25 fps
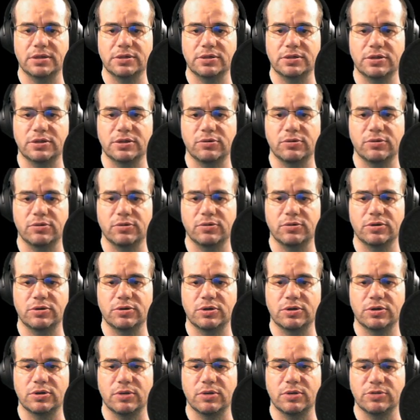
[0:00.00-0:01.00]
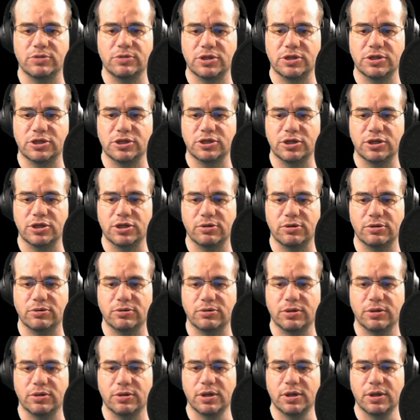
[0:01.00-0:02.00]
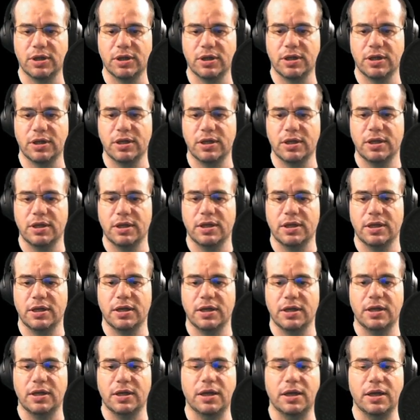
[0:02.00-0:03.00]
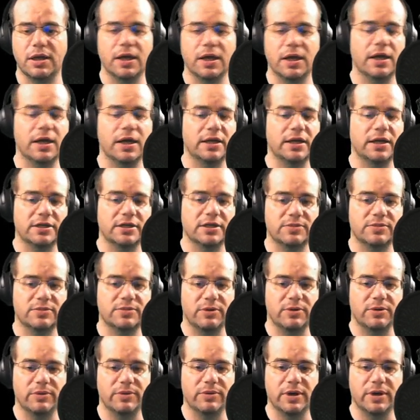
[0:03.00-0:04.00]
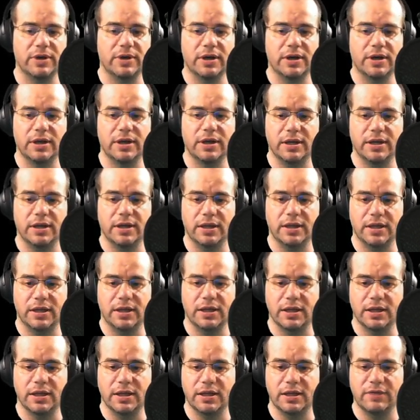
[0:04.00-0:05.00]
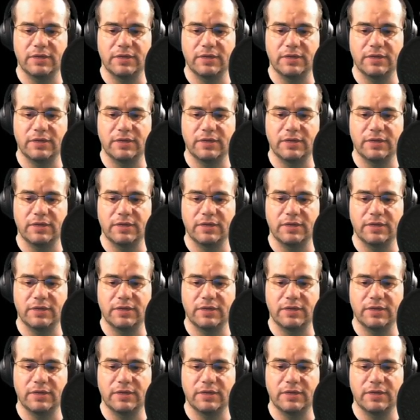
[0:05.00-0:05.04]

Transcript: So I'm just going to show an experiment here.